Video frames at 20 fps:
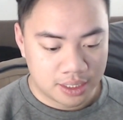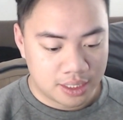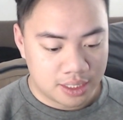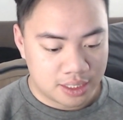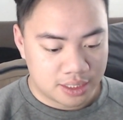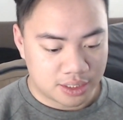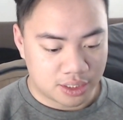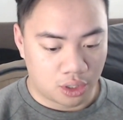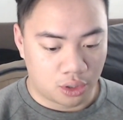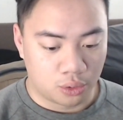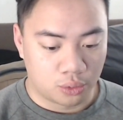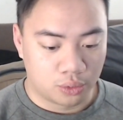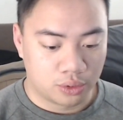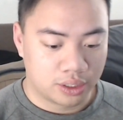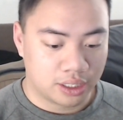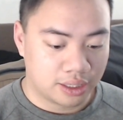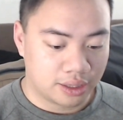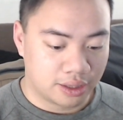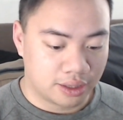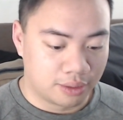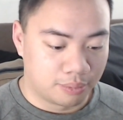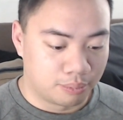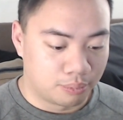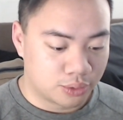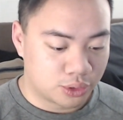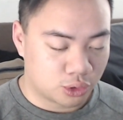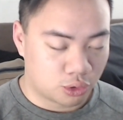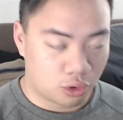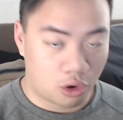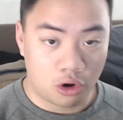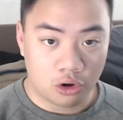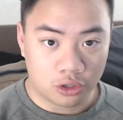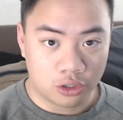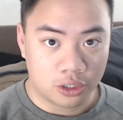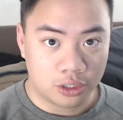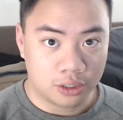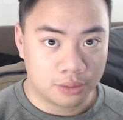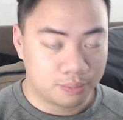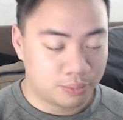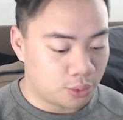So the
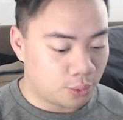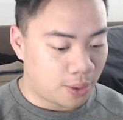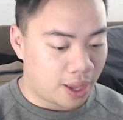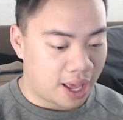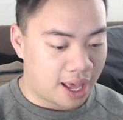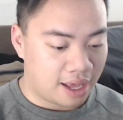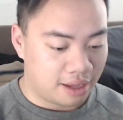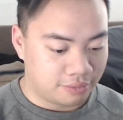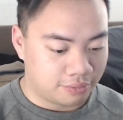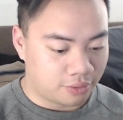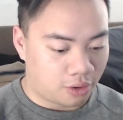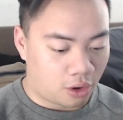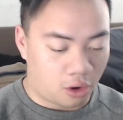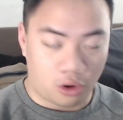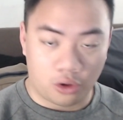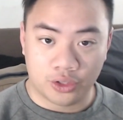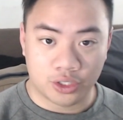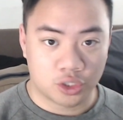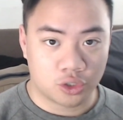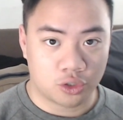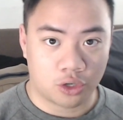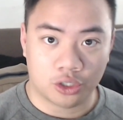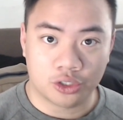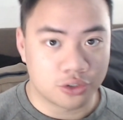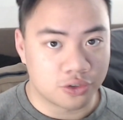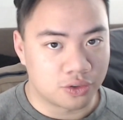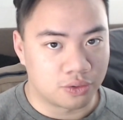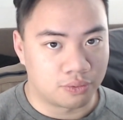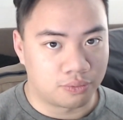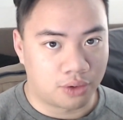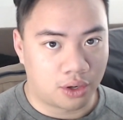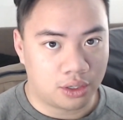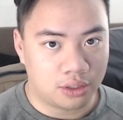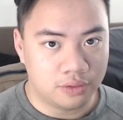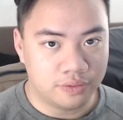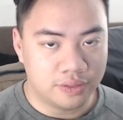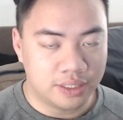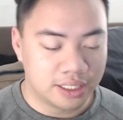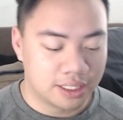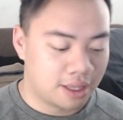stronger you have all the structures
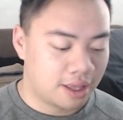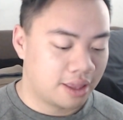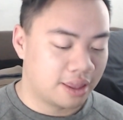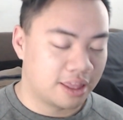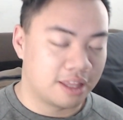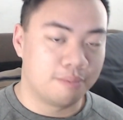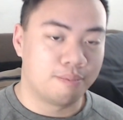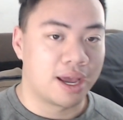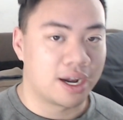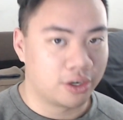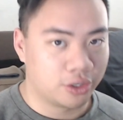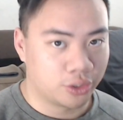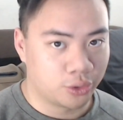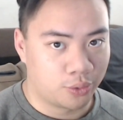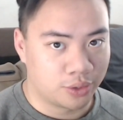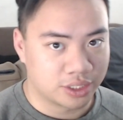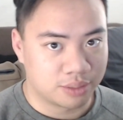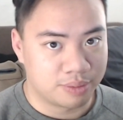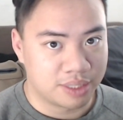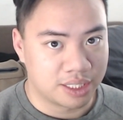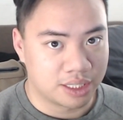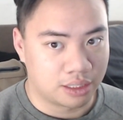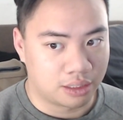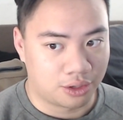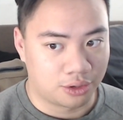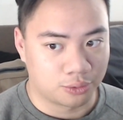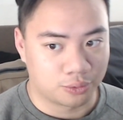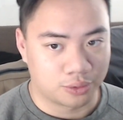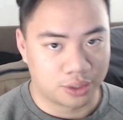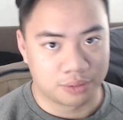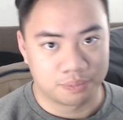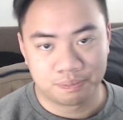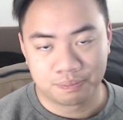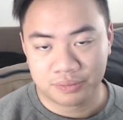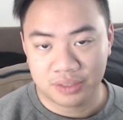involved, the better you're going to be in the long run.